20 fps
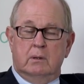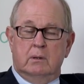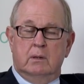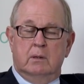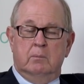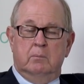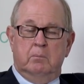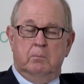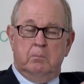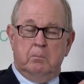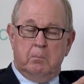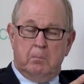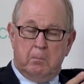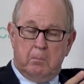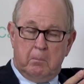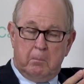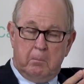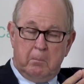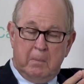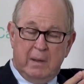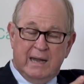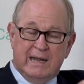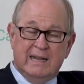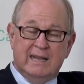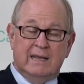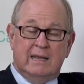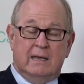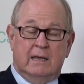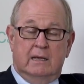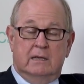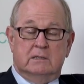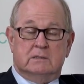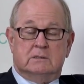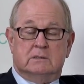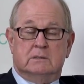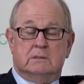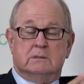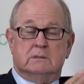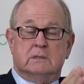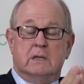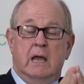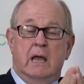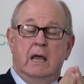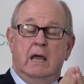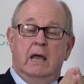in many cases,